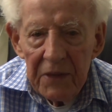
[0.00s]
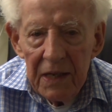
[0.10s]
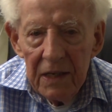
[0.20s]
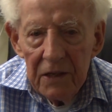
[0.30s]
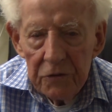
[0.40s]

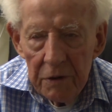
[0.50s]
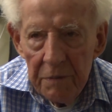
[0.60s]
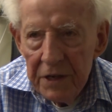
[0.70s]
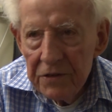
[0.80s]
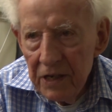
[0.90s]
And 3
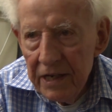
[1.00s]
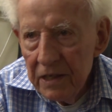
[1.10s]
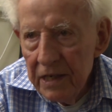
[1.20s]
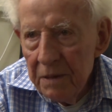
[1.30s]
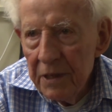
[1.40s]
weeks later,
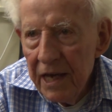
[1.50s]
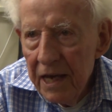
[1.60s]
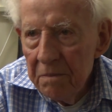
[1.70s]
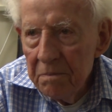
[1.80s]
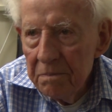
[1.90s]
he
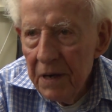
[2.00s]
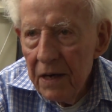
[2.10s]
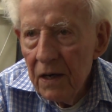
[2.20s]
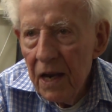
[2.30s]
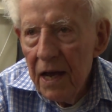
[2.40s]
became
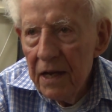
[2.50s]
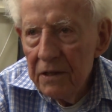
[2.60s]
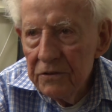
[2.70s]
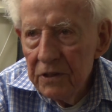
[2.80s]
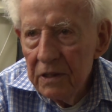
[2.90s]

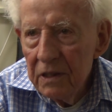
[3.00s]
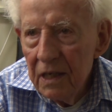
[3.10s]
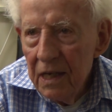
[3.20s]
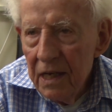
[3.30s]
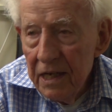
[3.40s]
paralyzed, and
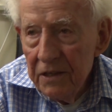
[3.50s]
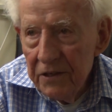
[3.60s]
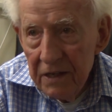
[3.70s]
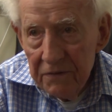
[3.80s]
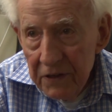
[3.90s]
he
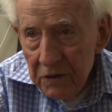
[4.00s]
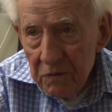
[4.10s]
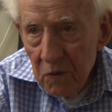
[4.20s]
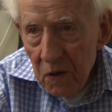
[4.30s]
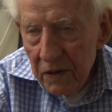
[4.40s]
said if he
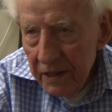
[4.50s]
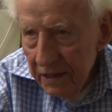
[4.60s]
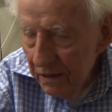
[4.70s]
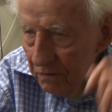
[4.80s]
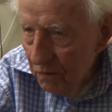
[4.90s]
couldn't walk, he
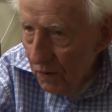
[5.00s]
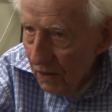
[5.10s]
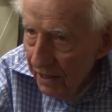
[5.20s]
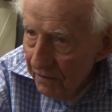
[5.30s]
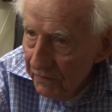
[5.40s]
didn't want to
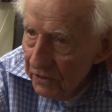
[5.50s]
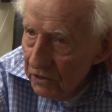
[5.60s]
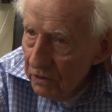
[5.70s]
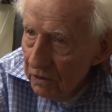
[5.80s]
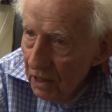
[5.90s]
live. And
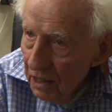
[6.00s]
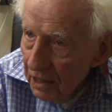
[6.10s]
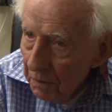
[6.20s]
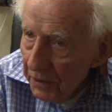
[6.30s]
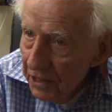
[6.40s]
a
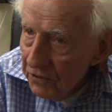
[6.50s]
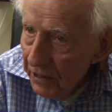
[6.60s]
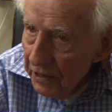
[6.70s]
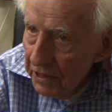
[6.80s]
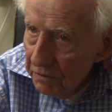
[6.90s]
couple of days
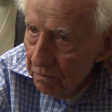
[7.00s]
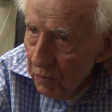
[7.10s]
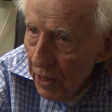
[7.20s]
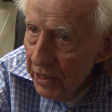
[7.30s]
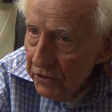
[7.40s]
later, his
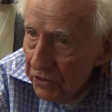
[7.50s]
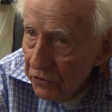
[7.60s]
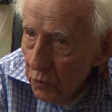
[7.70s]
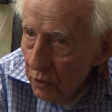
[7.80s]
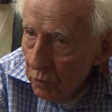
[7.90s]
brain just
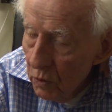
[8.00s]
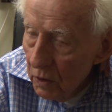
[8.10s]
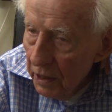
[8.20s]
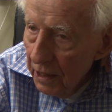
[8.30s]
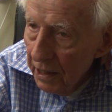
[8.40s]
quit
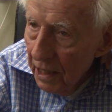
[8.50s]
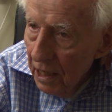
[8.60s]
working.